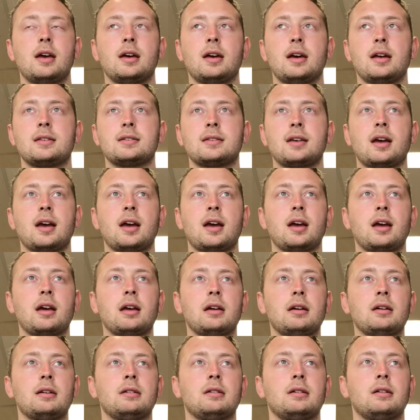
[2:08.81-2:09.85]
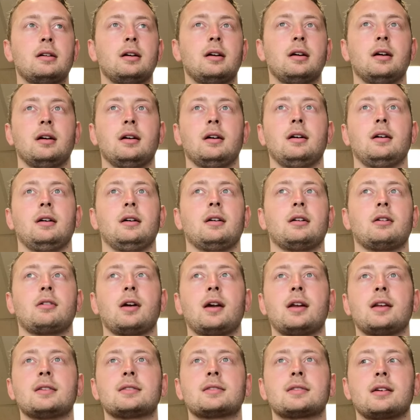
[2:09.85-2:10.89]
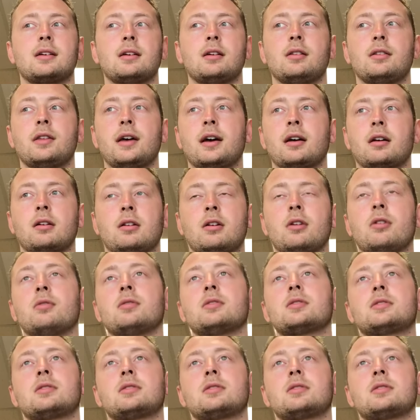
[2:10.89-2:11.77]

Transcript: It's a grading scale that goes